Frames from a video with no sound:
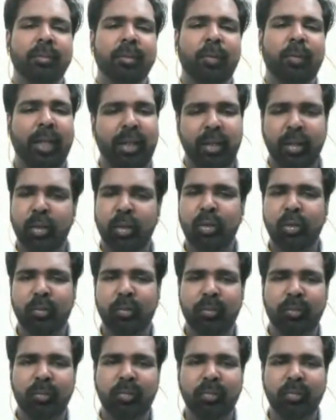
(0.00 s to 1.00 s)
well,
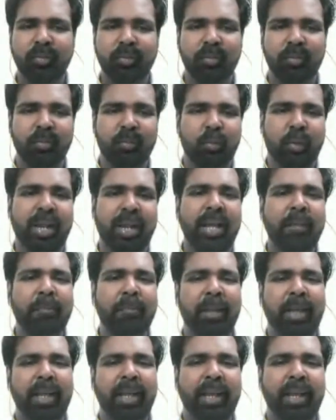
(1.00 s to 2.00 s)
one
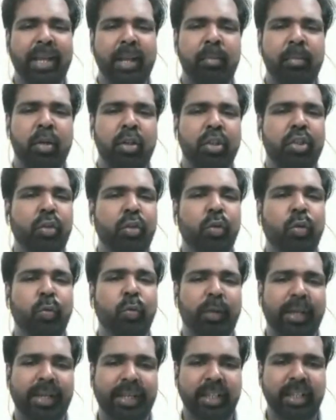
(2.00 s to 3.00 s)
act play emerged due
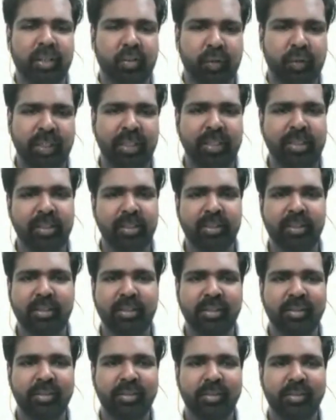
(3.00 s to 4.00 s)
to various
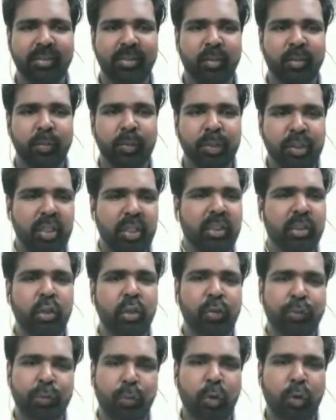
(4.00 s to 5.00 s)
reasons, which does
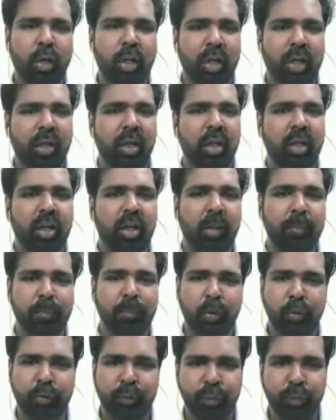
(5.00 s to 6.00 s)
not fall under a
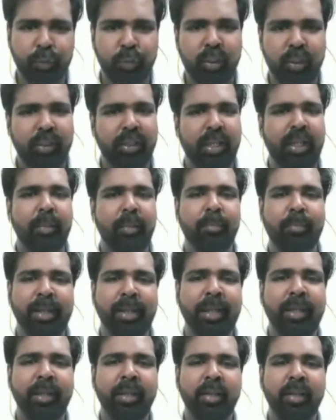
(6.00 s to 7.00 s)
purview for the time
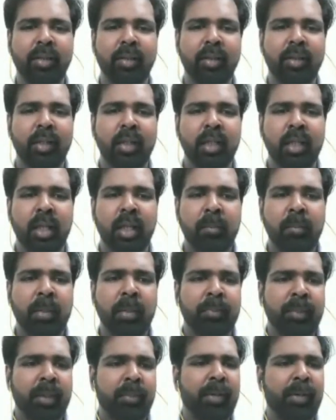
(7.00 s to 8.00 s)
being.
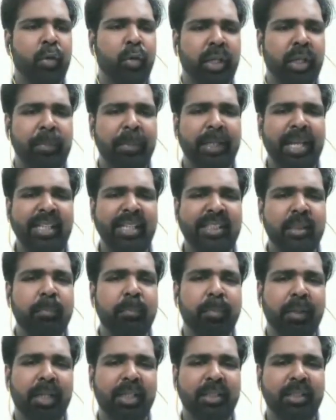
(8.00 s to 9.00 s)
But maybe to keep it as
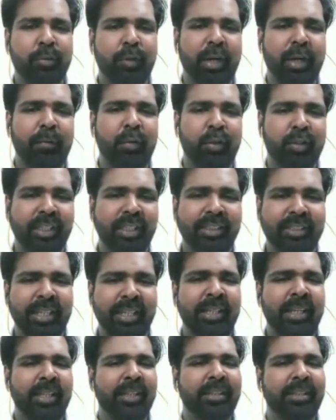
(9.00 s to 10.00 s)
simple as five to six
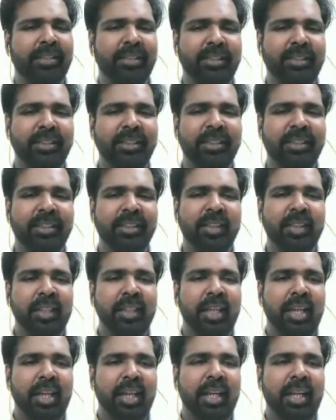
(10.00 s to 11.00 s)
sentences,
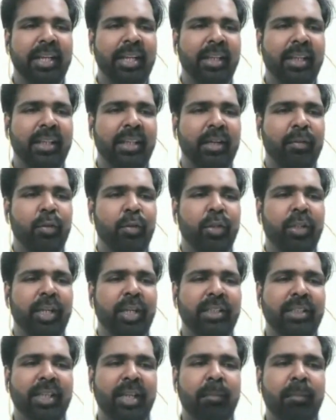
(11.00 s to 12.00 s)
I can give you
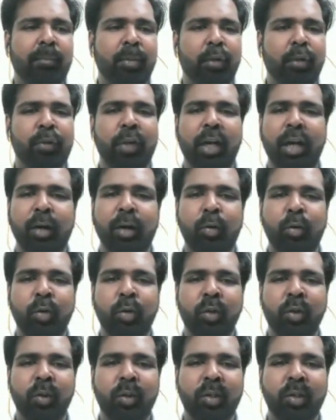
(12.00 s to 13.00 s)
the example of
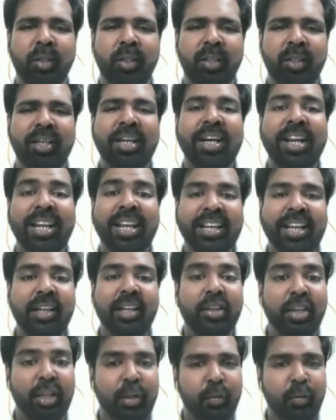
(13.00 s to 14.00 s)
how
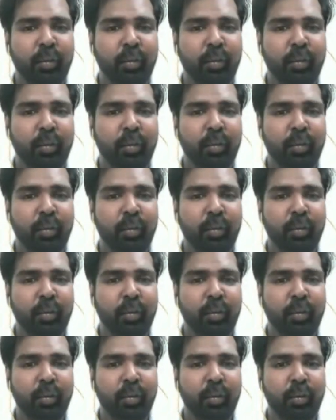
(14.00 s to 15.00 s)
cricket evolved, the
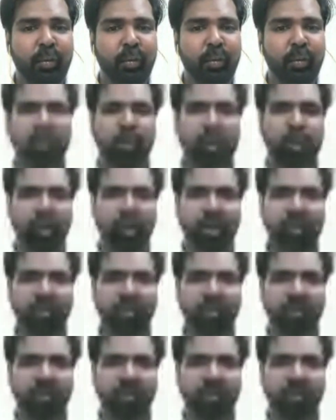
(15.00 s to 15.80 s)
game of cricket evolved.